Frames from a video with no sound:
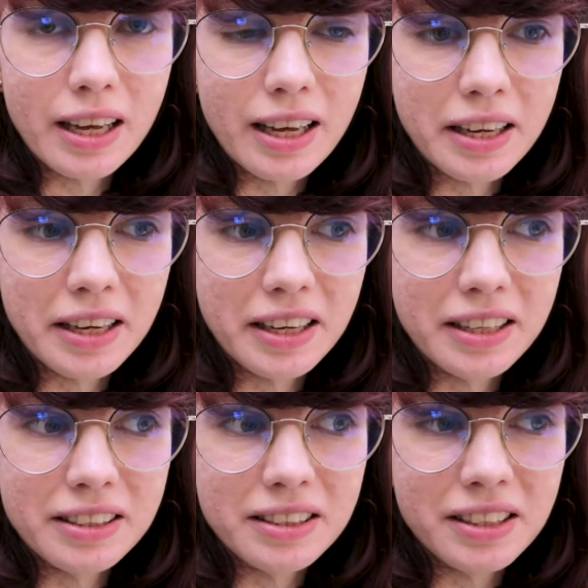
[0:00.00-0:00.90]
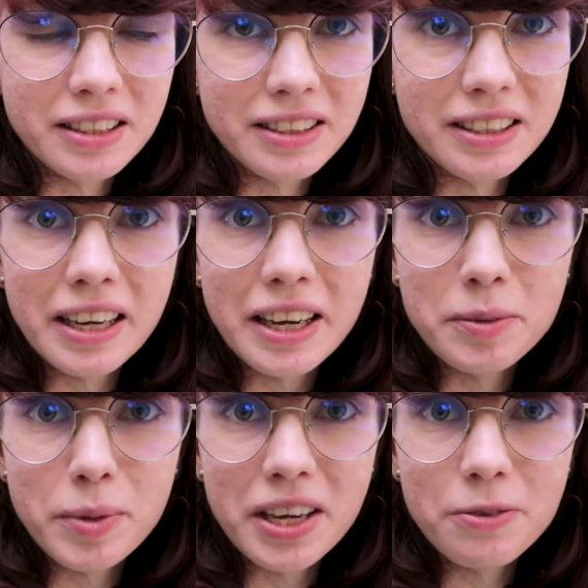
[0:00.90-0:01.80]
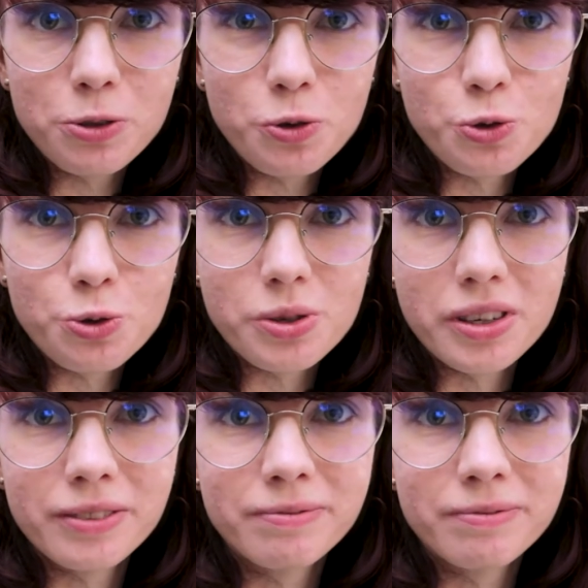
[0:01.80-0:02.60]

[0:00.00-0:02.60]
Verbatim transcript: and then I can make a photo shoot.